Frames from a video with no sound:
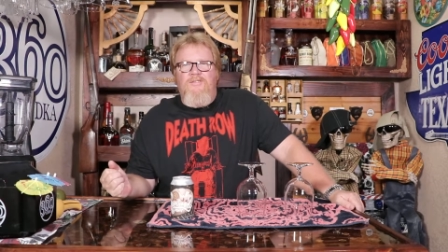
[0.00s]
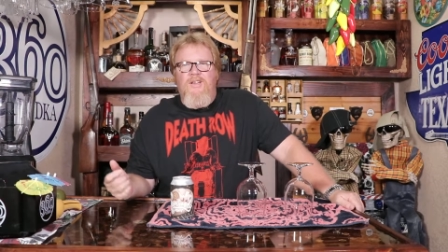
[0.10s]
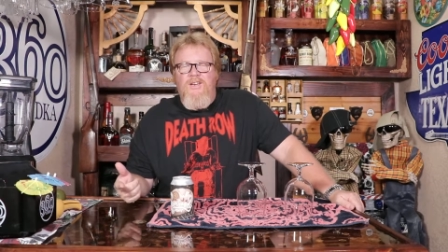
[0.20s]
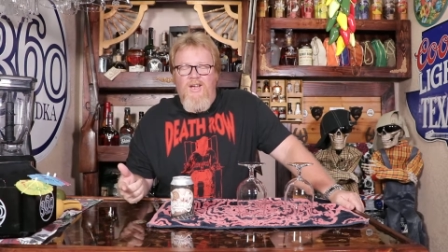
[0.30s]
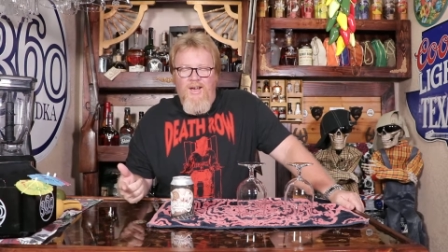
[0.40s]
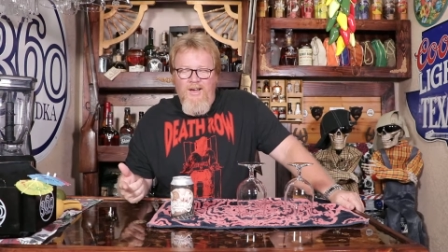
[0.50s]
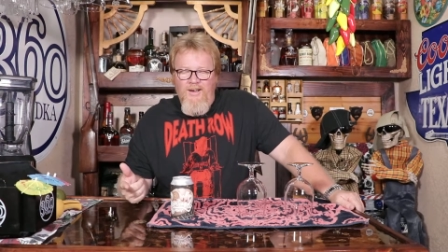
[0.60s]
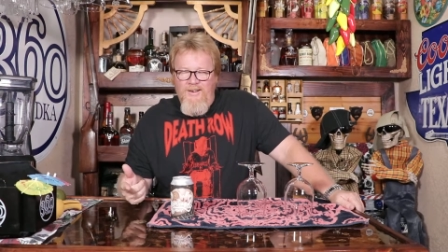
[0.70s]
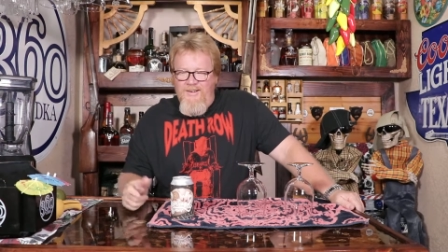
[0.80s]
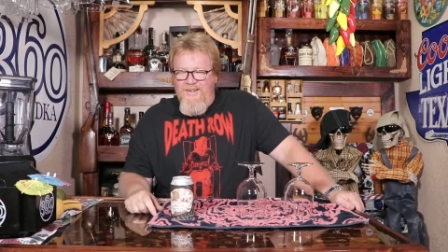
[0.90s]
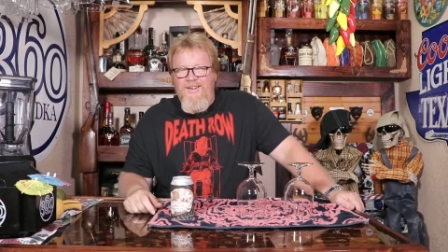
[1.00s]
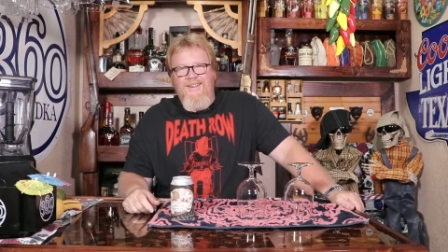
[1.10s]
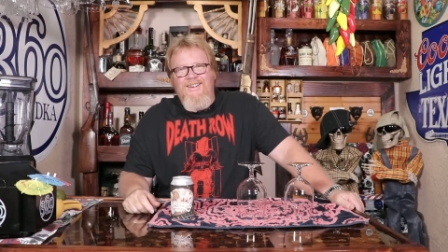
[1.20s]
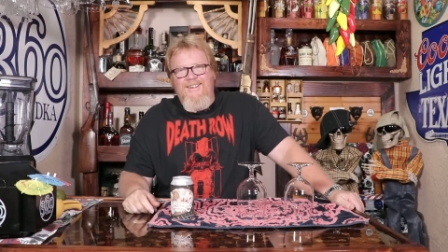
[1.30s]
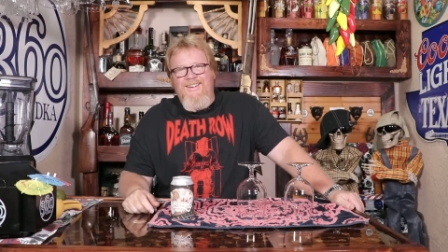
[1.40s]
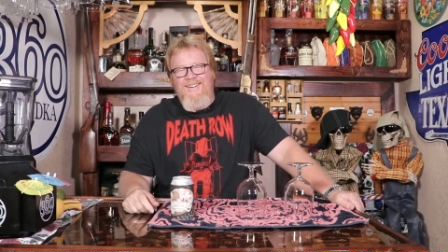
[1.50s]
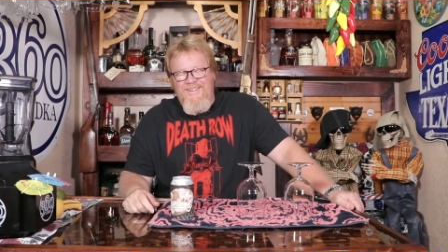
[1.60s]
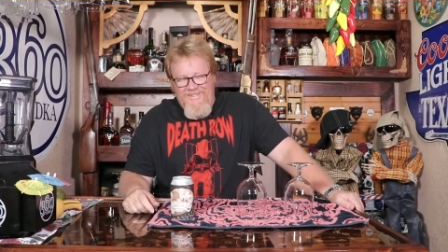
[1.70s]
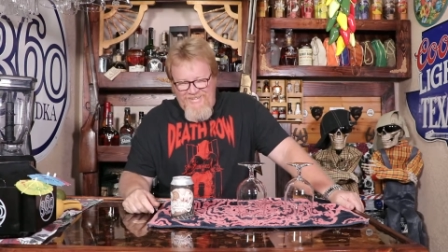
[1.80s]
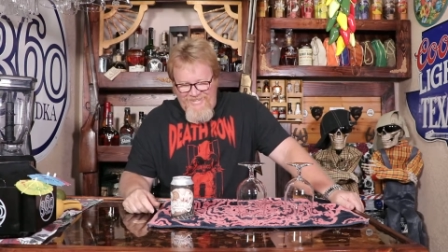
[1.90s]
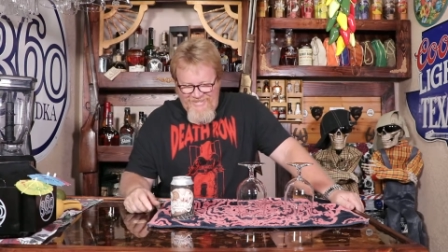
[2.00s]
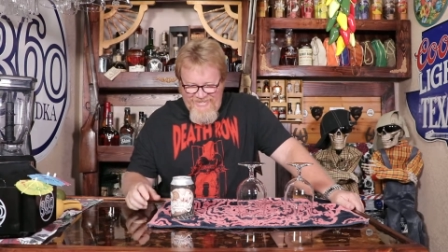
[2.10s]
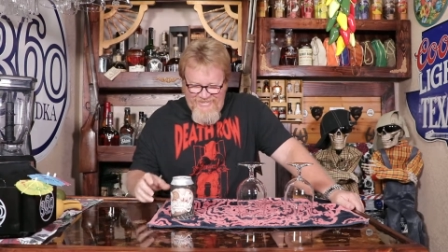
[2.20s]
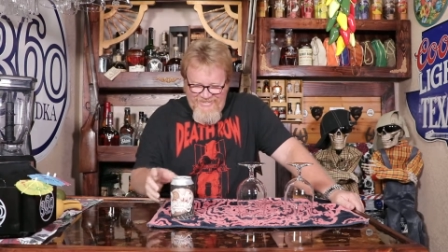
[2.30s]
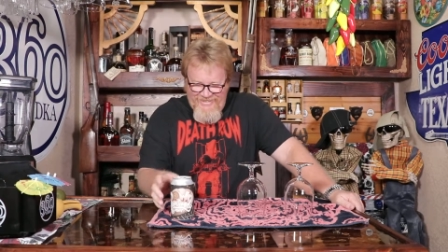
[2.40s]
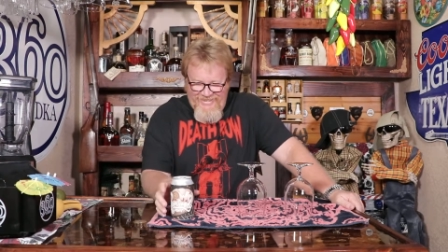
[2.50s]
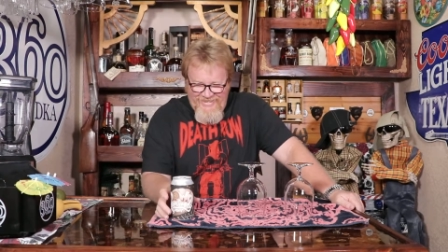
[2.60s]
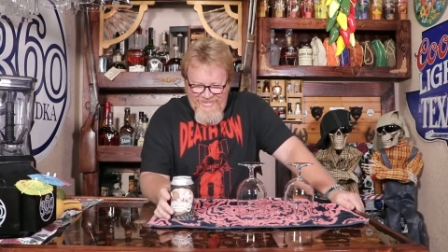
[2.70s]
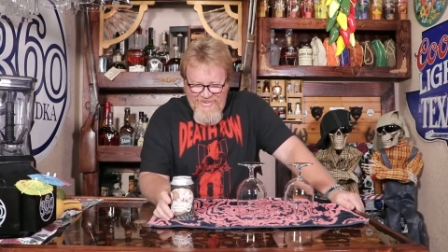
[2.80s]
Today, Hump Day,